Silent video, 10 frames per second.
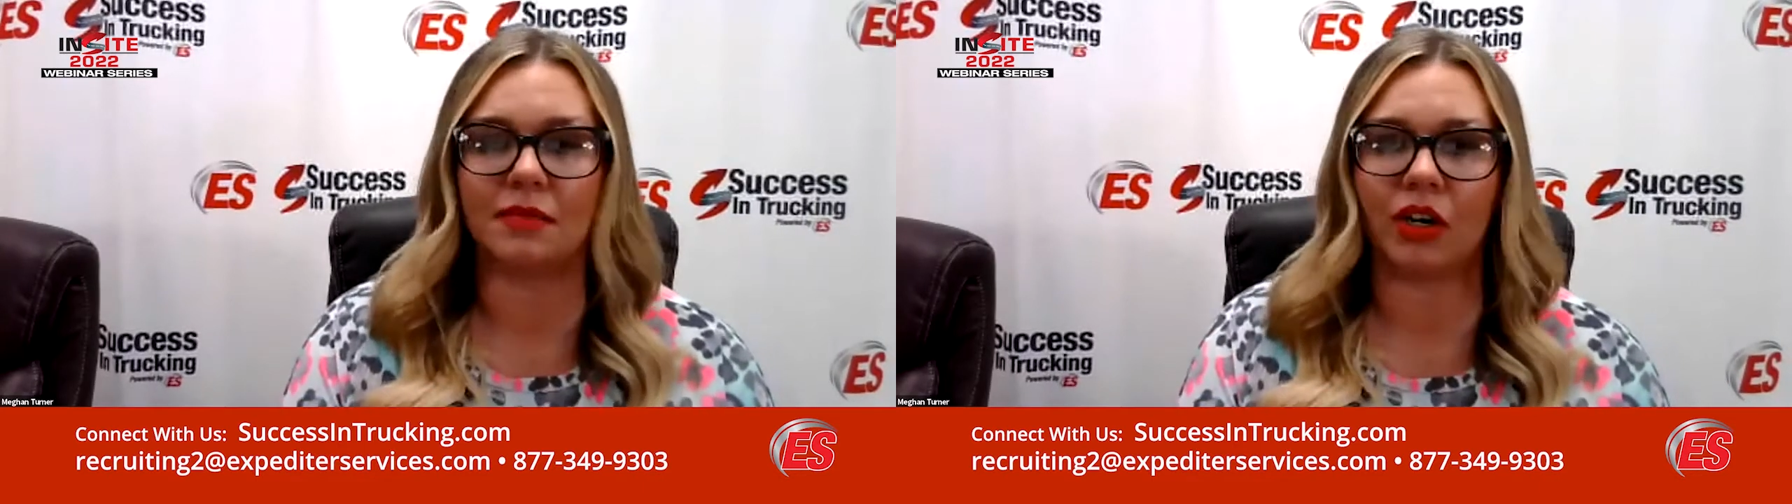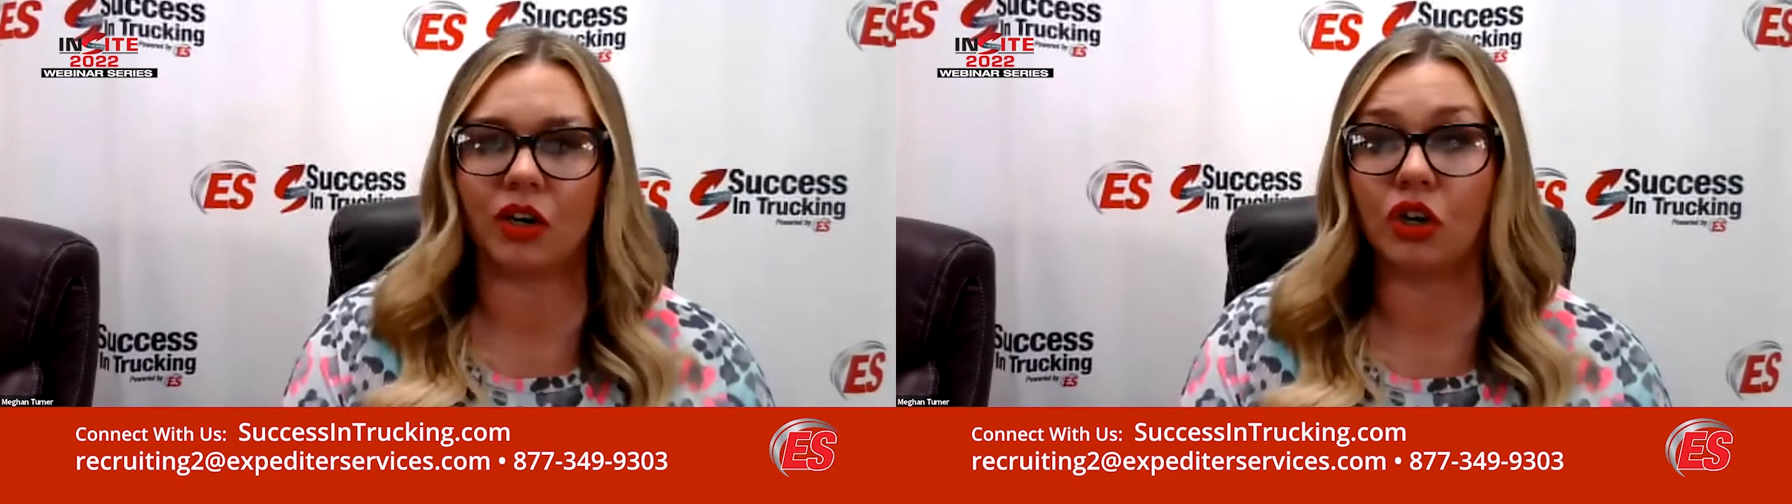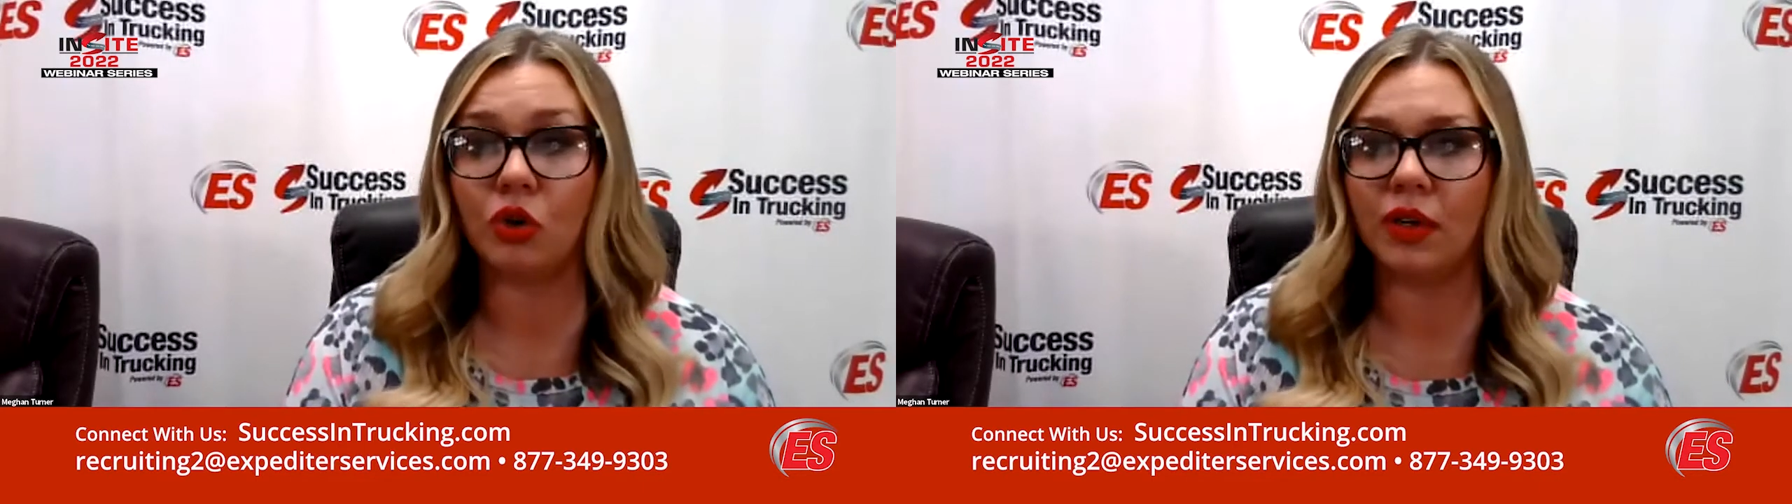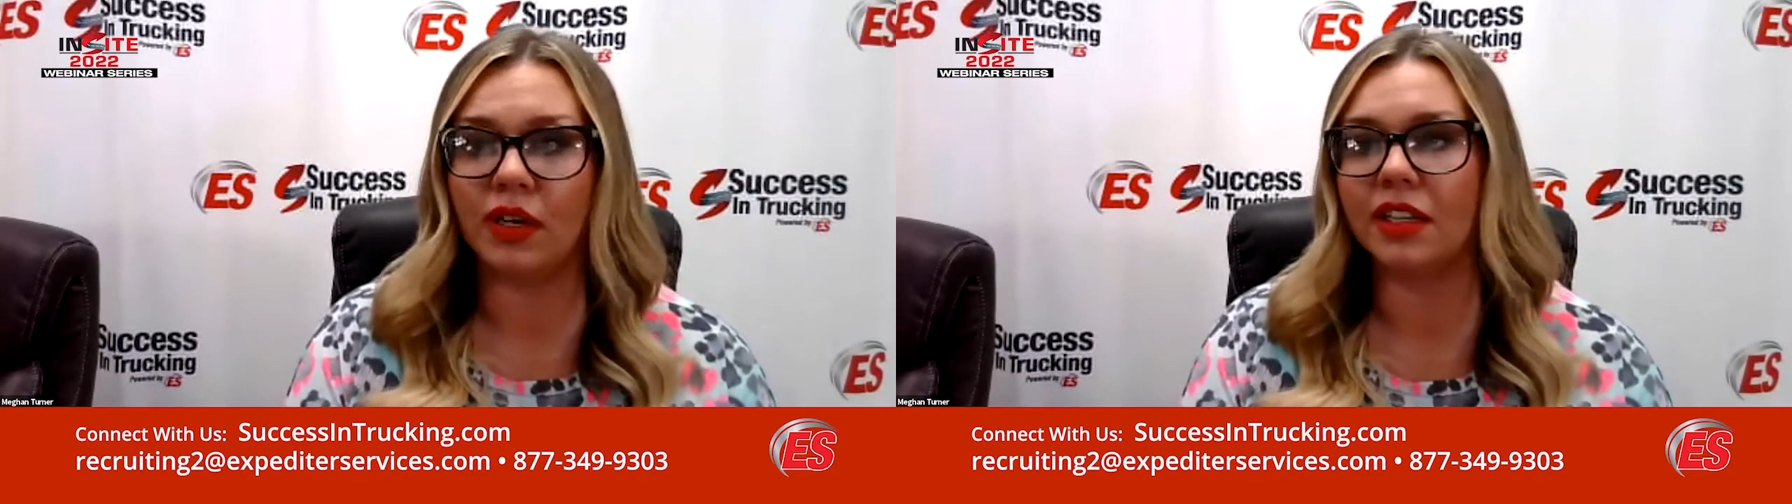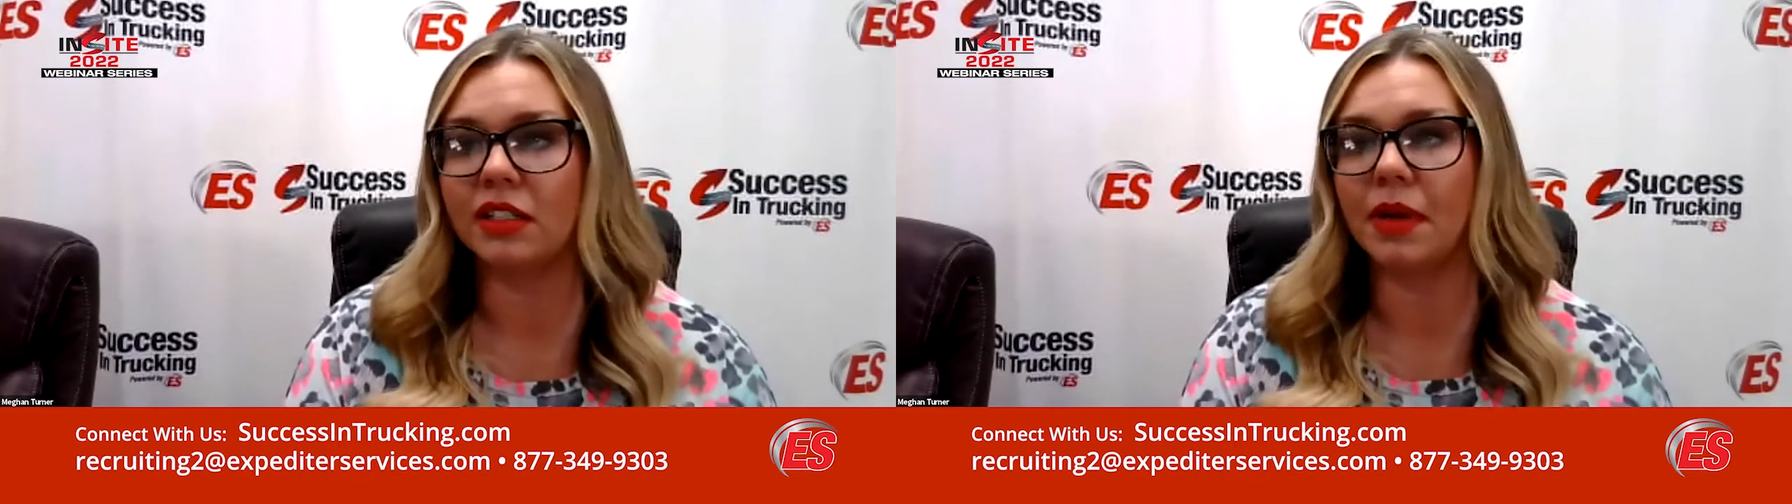It doesn't
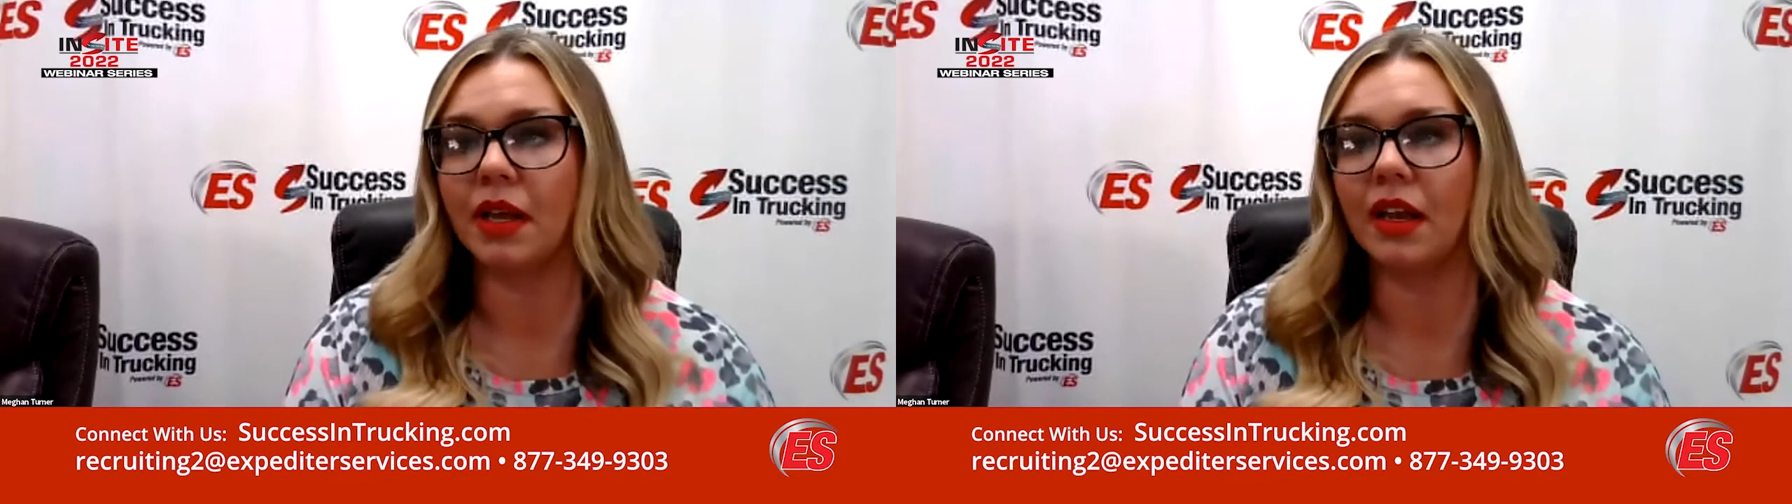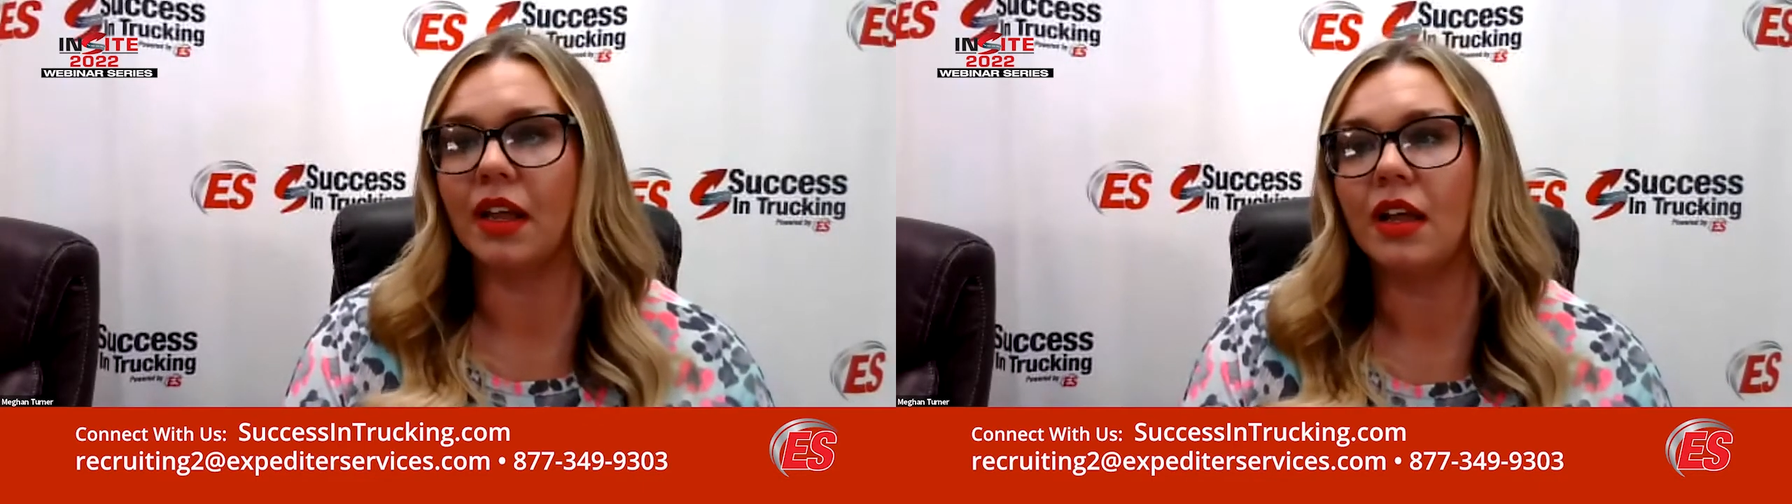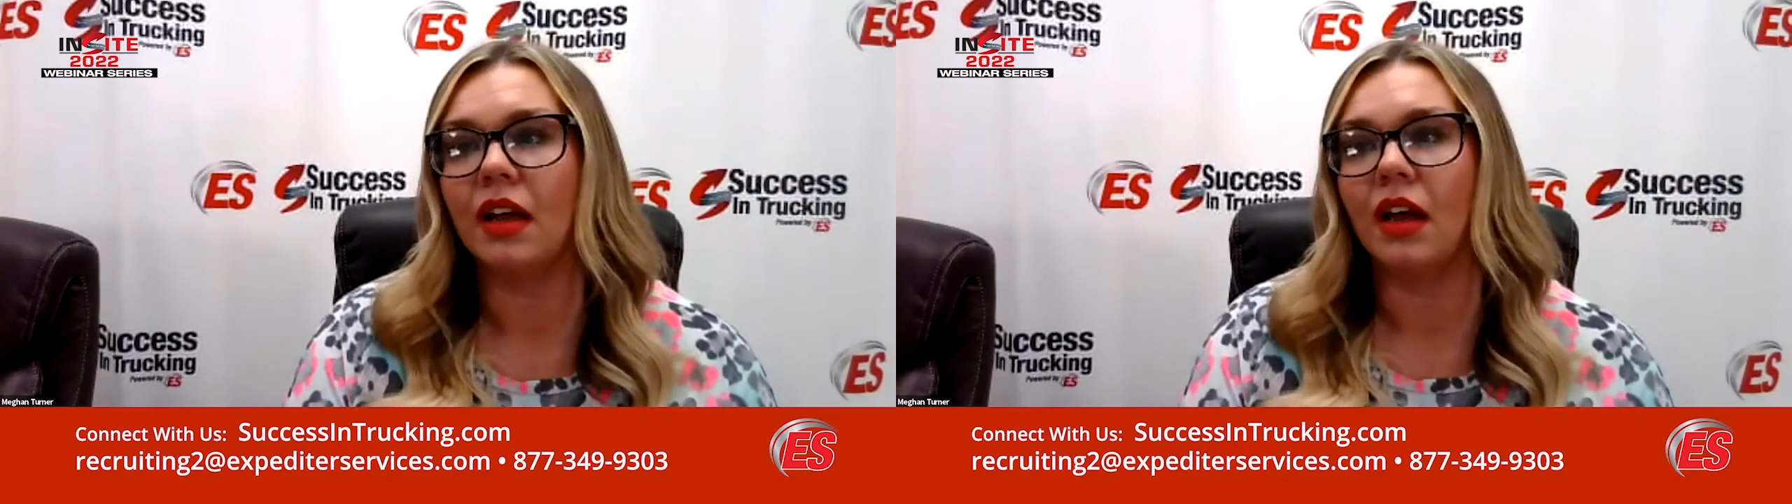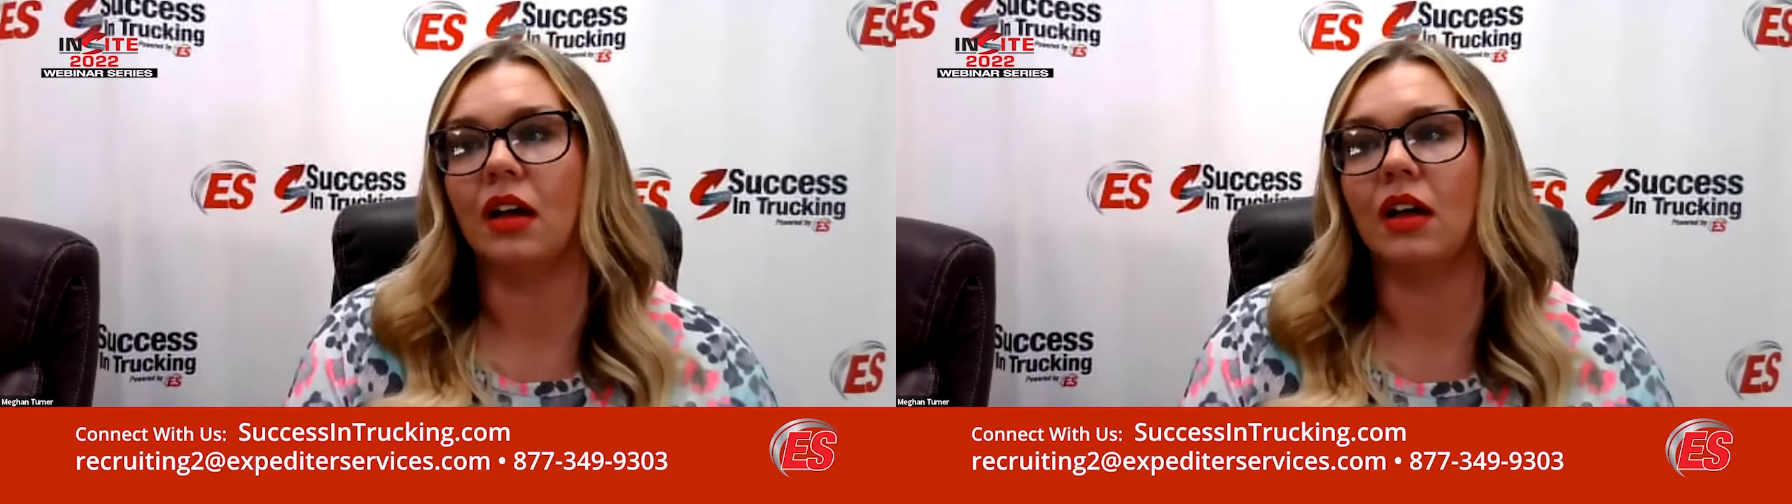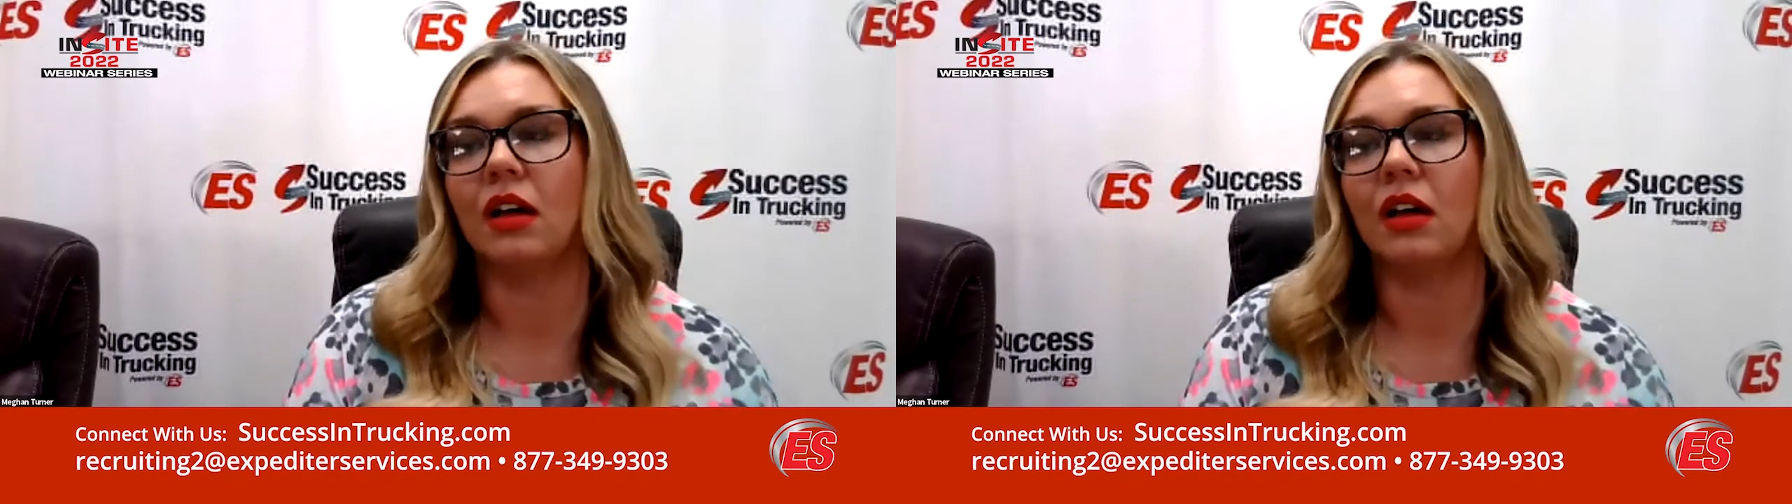matter who it is, but